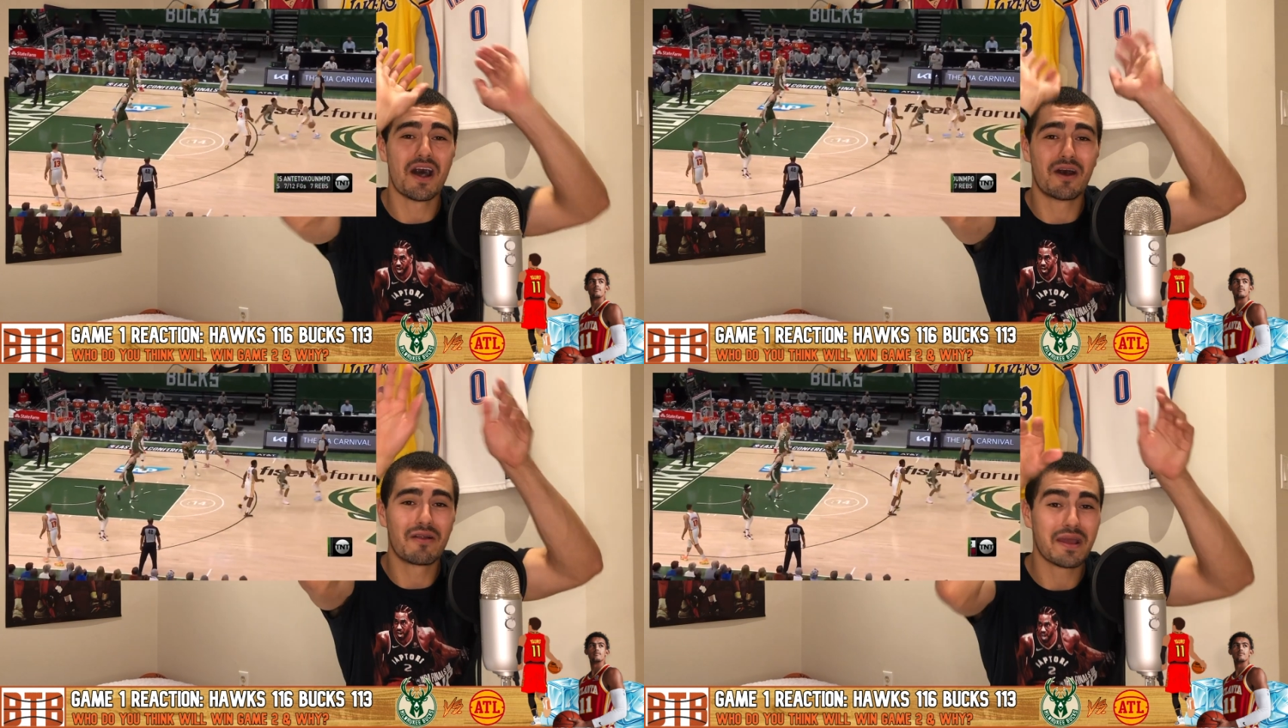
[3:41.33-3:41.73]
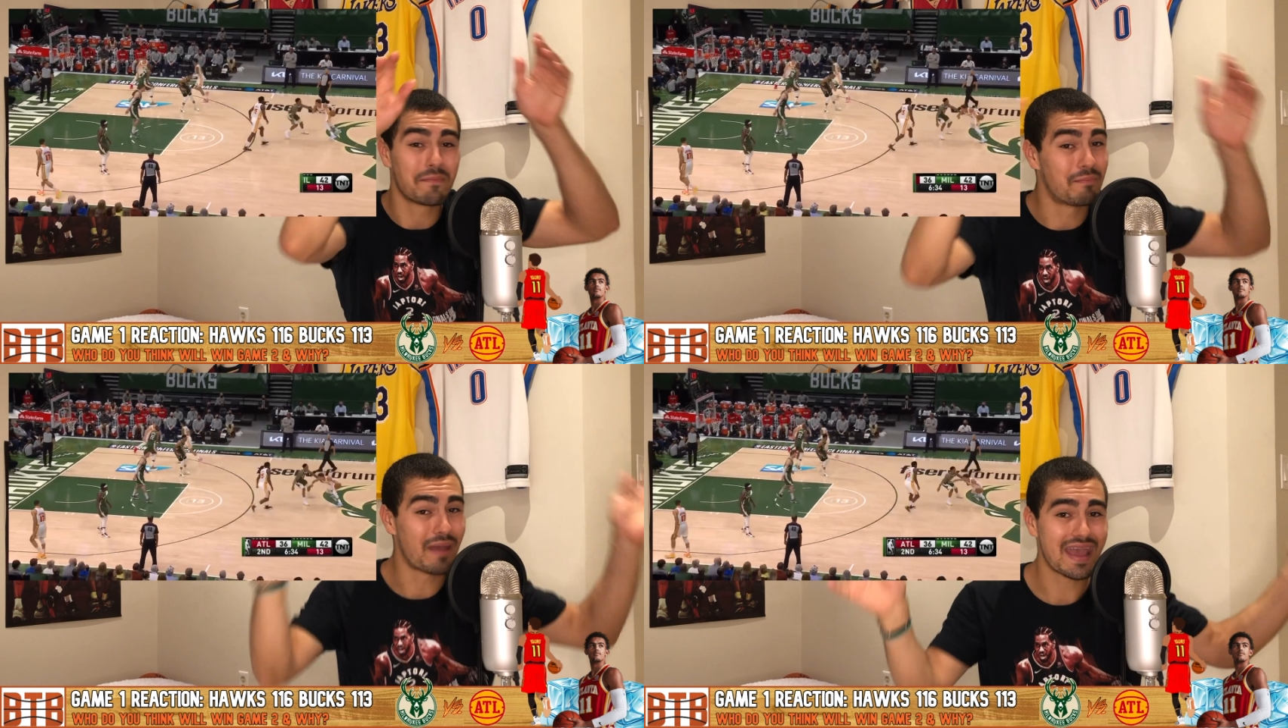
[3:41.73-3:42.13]
All
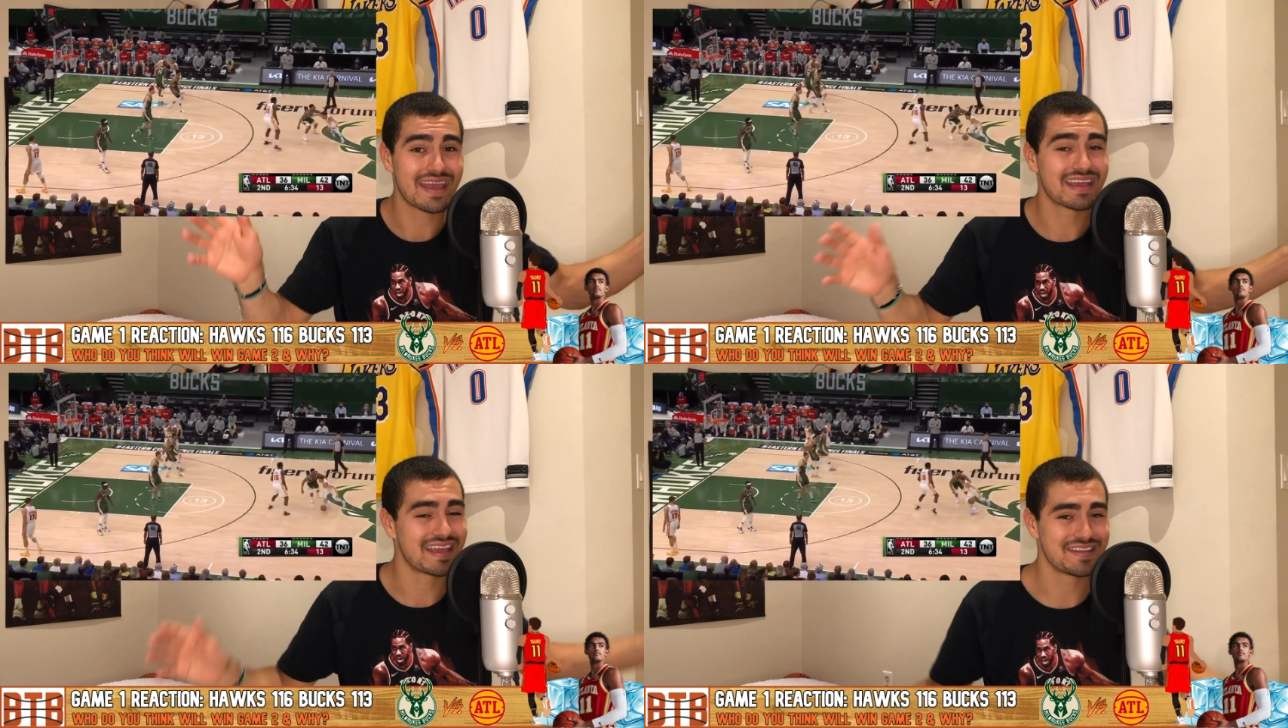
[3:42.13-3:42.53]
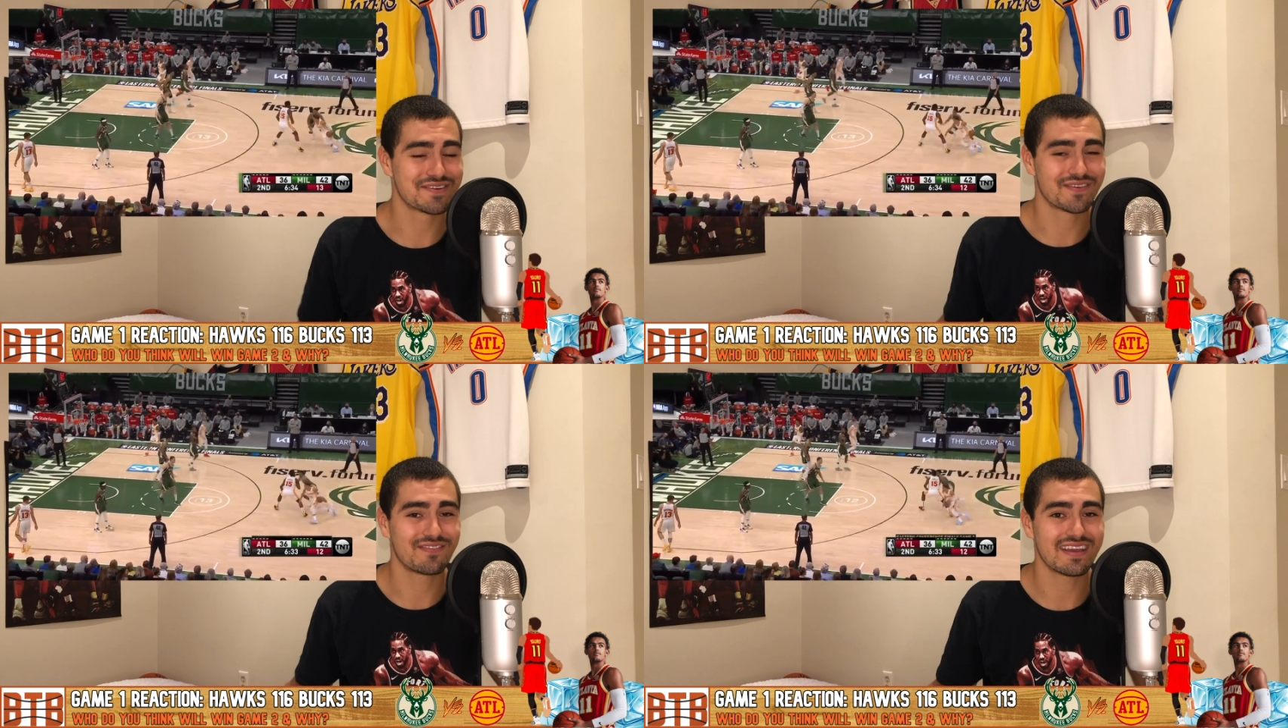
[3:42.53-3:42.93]
right, bang in
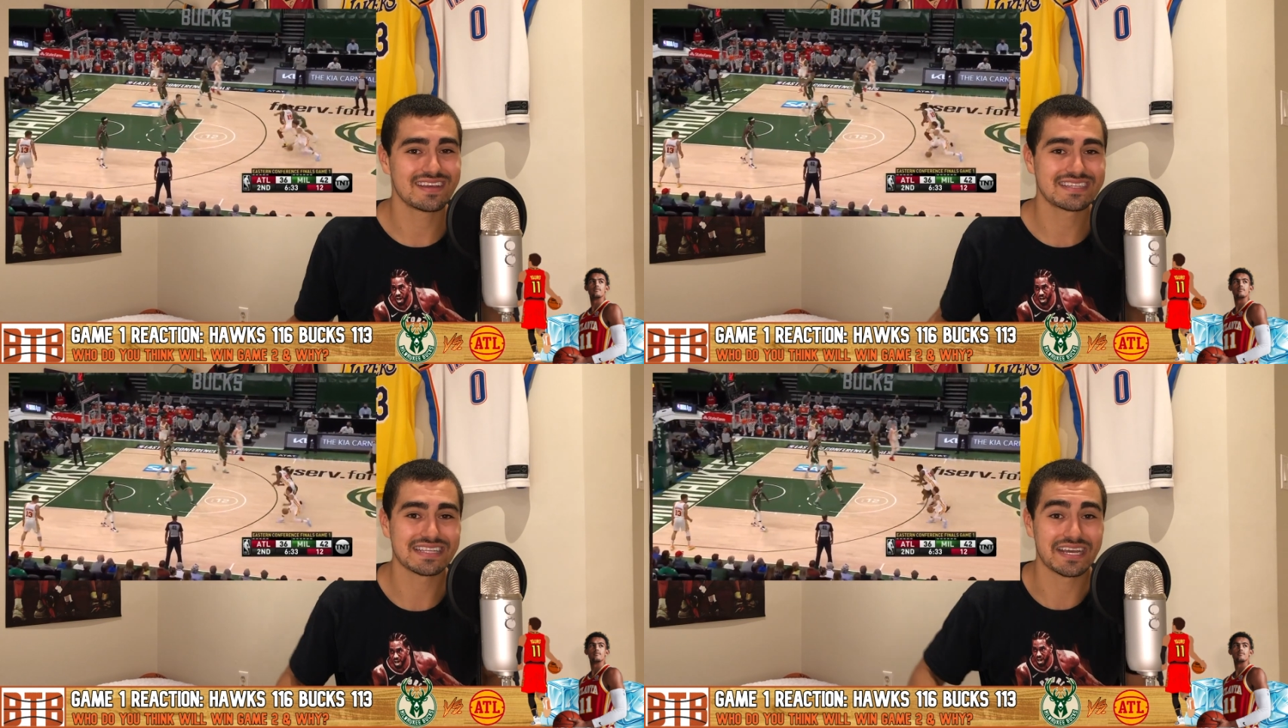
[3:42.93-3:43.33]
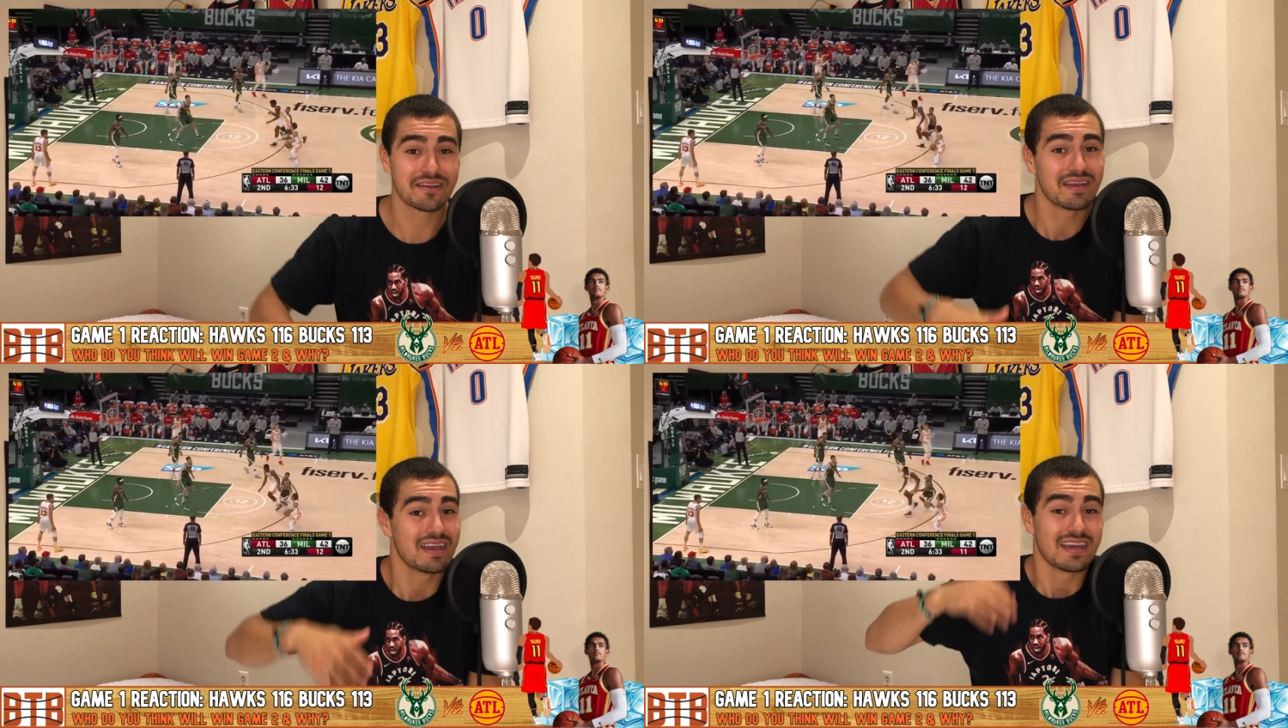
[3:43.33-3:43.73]
your face.
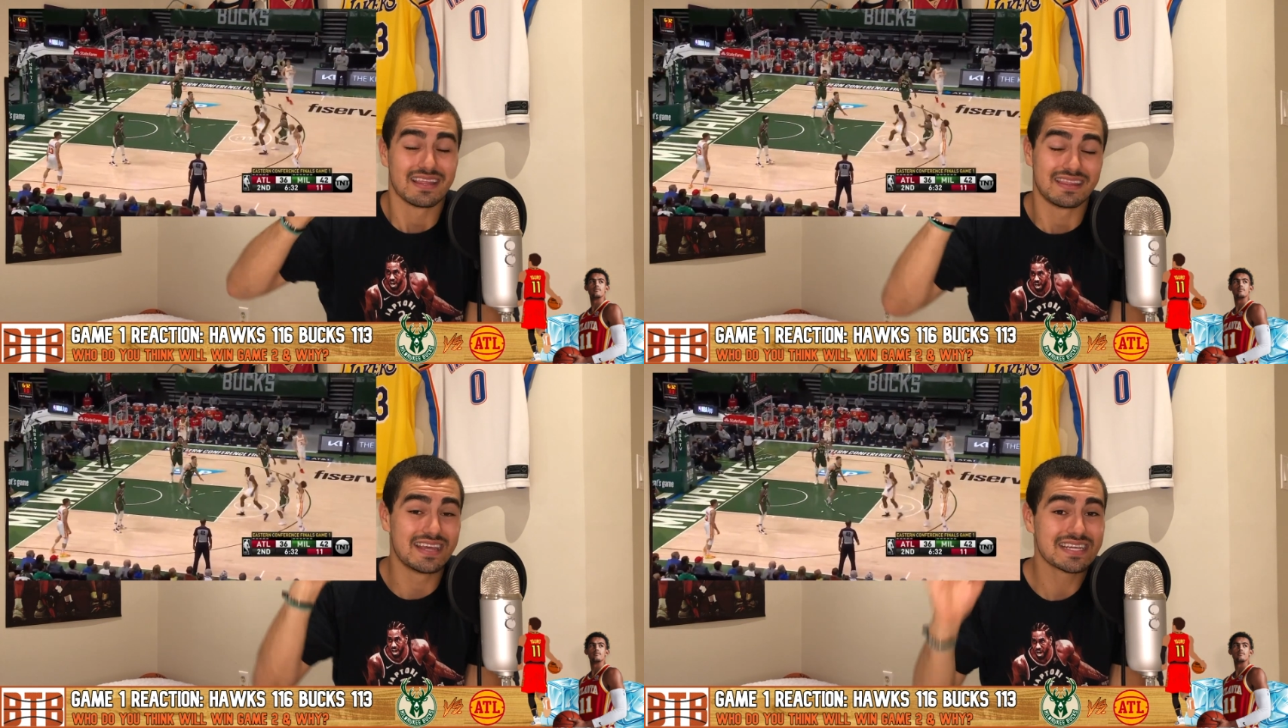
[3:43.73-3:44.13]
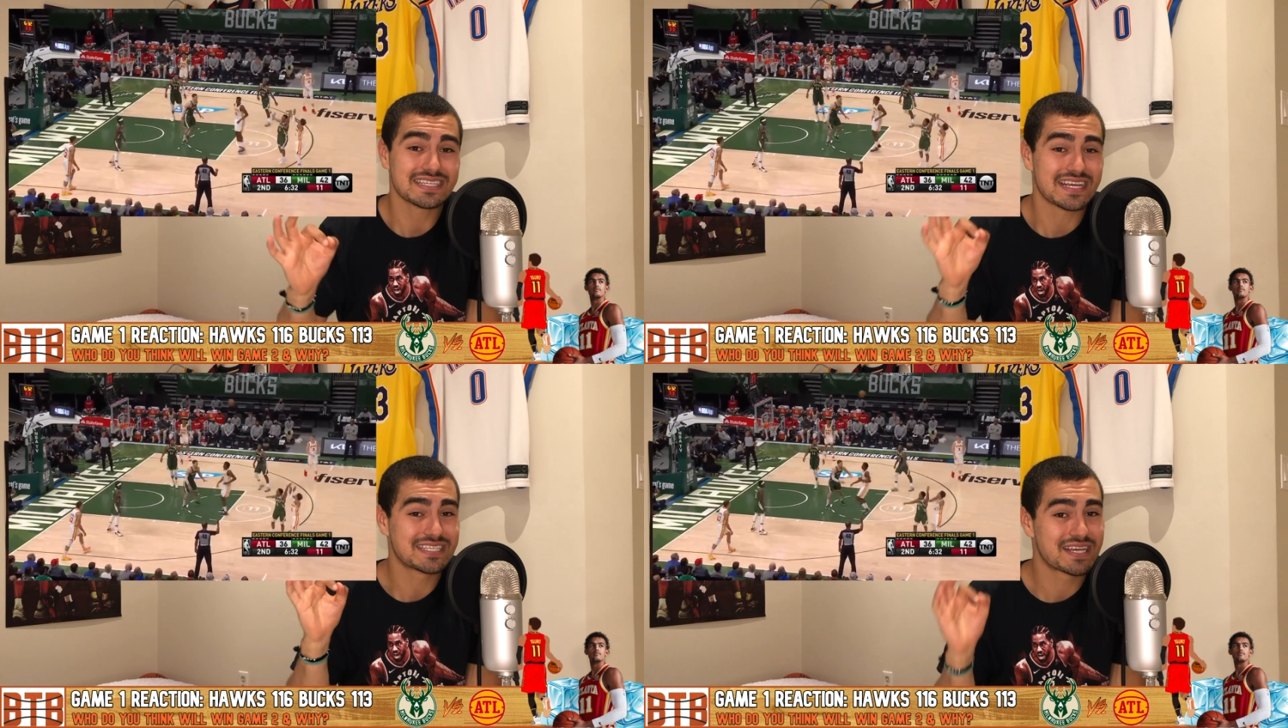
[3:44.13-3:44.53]
Like, this
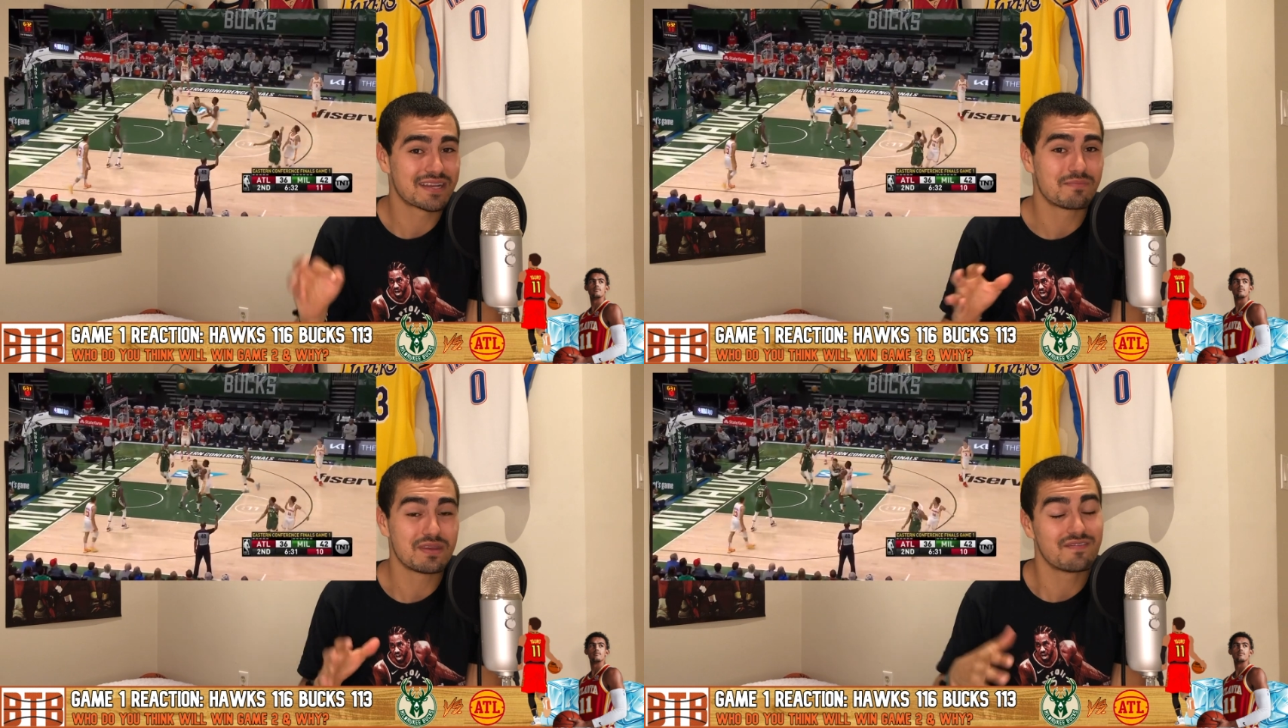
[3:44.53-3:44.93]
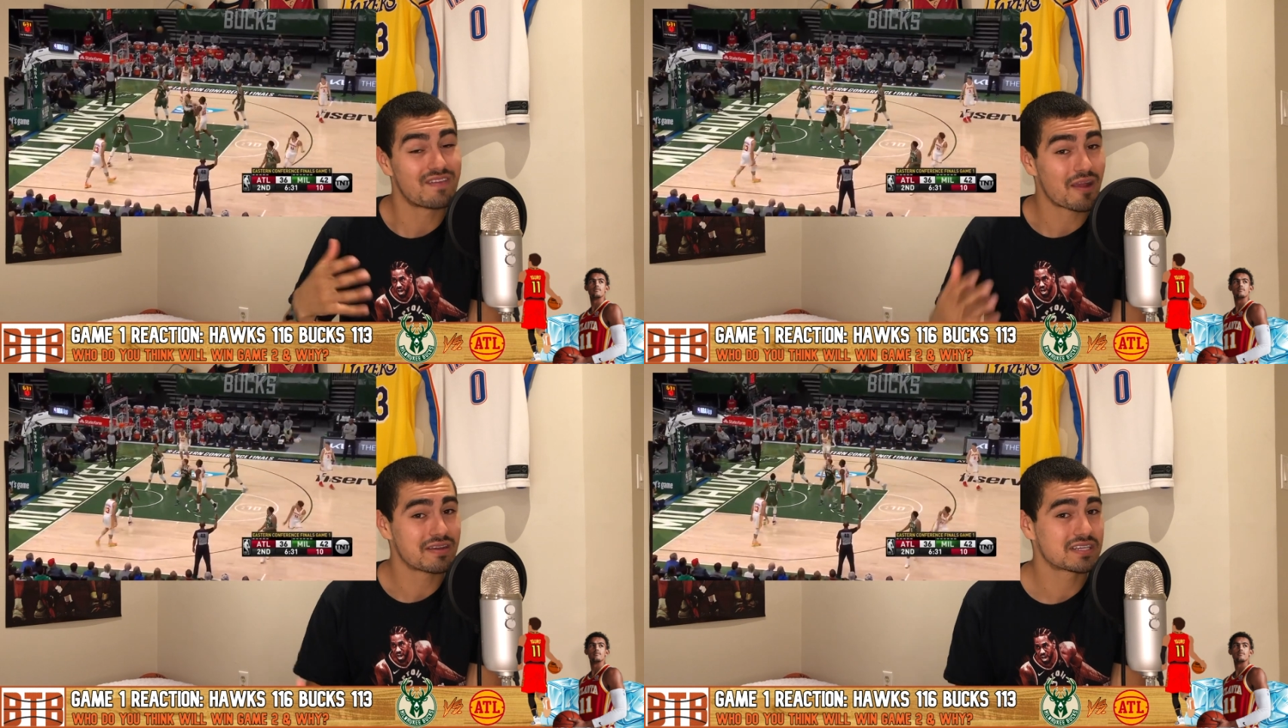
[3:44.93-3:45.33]
is going to be
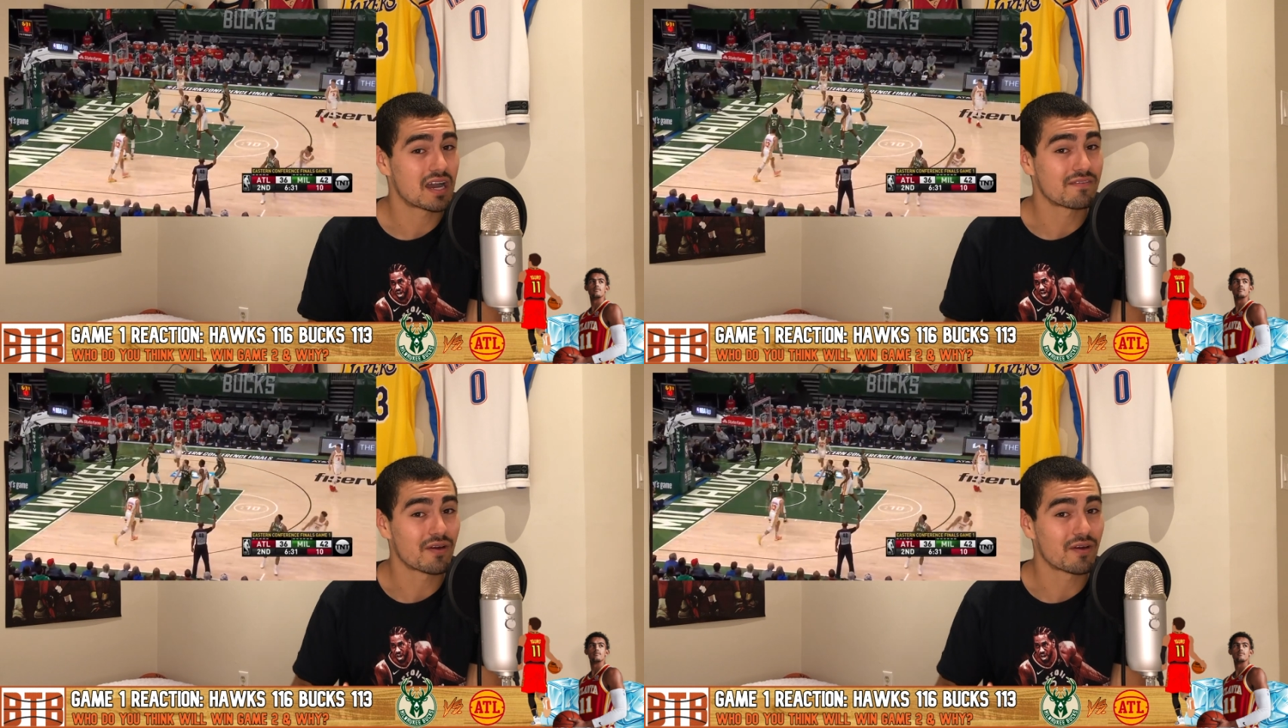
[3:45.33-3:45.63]
very tough.